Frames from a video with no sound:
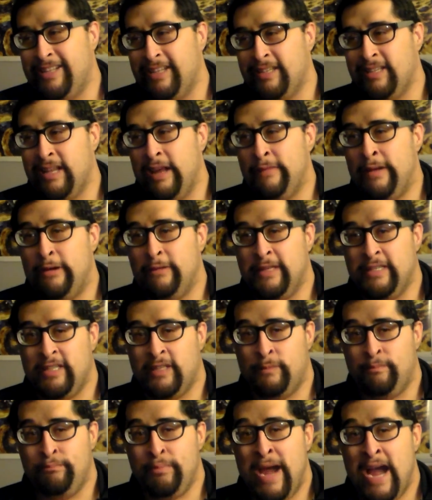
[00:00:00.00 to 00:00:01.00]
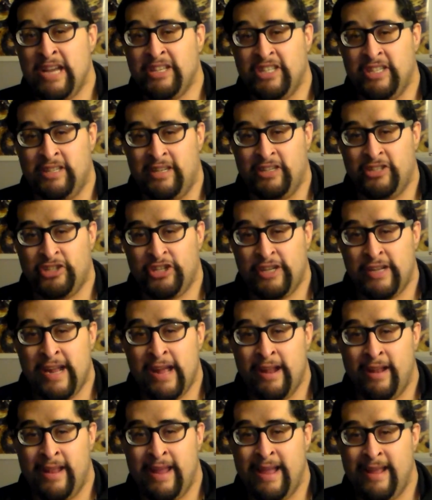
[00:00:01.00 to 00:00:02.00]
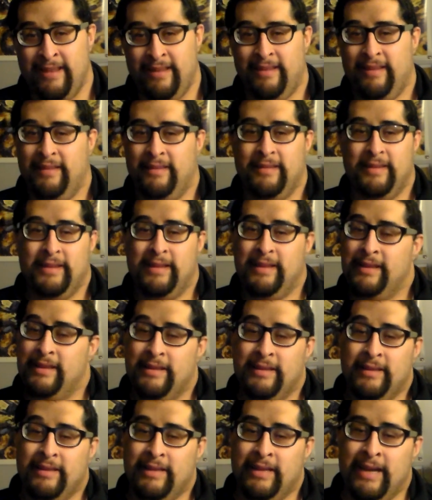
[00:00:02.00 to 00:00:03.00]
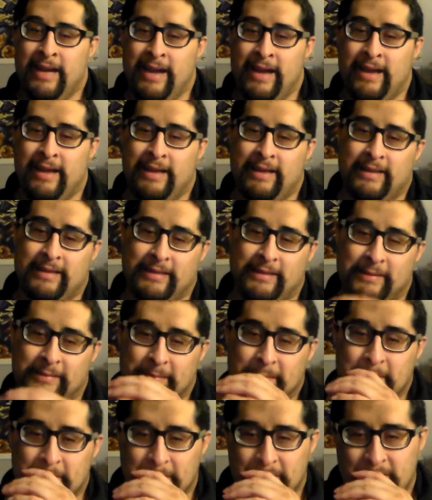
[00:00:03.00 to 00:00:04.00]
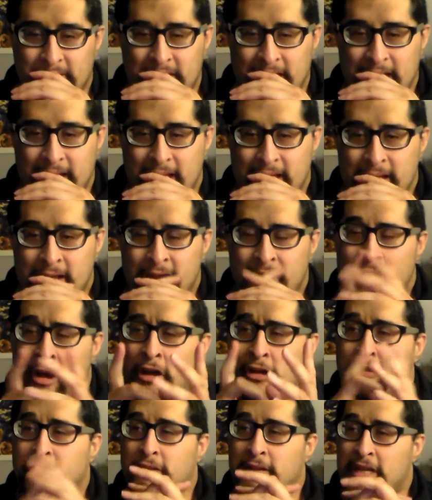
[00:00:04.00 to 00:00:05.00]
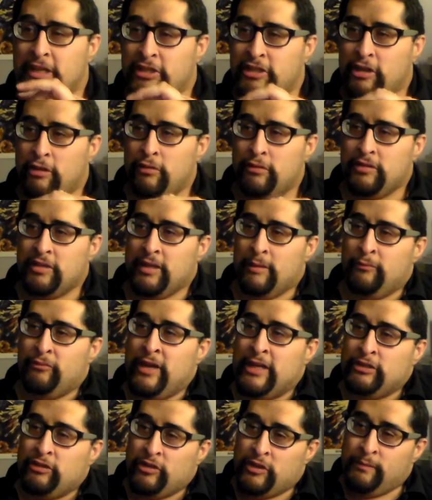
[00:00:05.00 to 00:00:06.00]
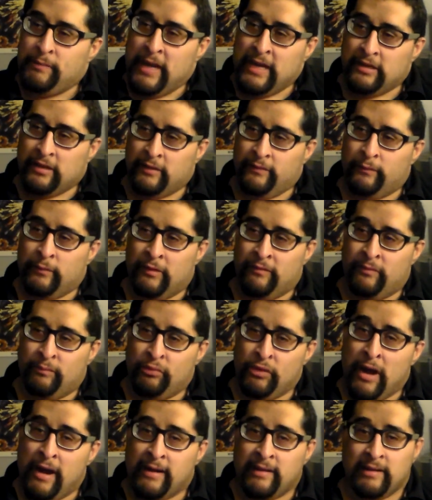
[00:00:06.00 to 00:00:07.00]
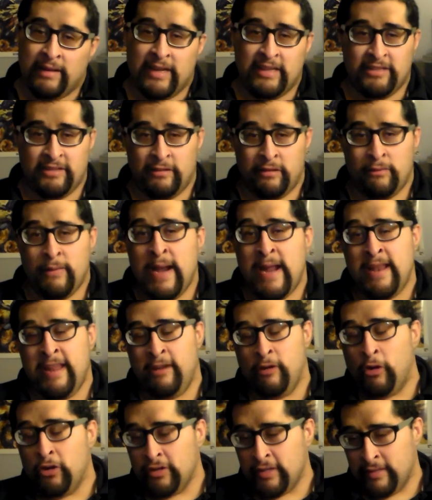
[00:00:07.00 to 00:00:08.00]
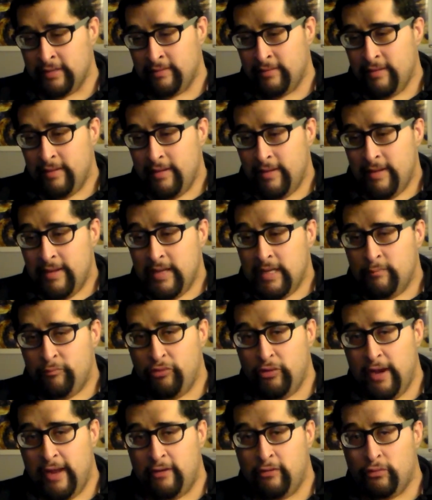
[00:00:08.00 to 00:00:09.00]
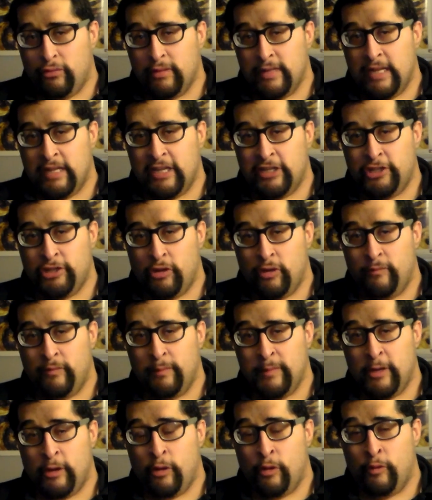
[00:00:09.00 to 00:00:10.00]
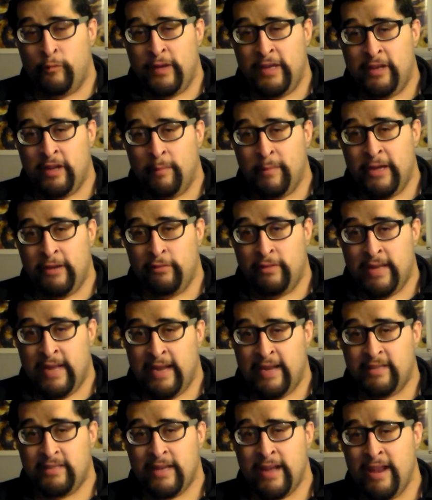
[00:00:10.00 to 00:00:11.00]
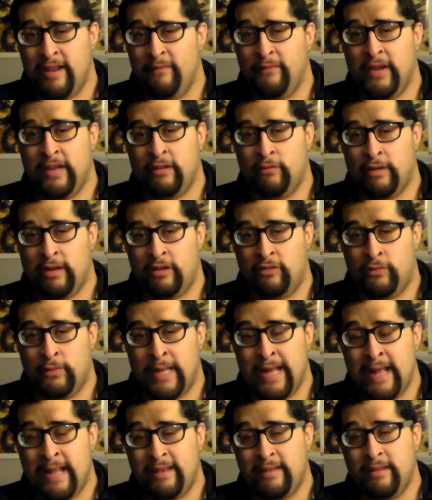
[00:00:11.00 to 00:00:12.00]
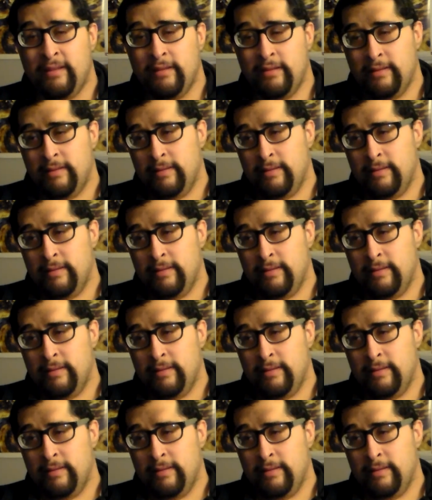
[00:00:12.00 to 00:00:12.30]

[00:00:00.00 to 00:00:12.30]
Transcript: I just love how he's just bashing the shit out of that. Also, they showed some retrospective of Brock Lesnar and Randy Orton. Pretty cool that they show him from the OVW days. I didn't think they were going to do that.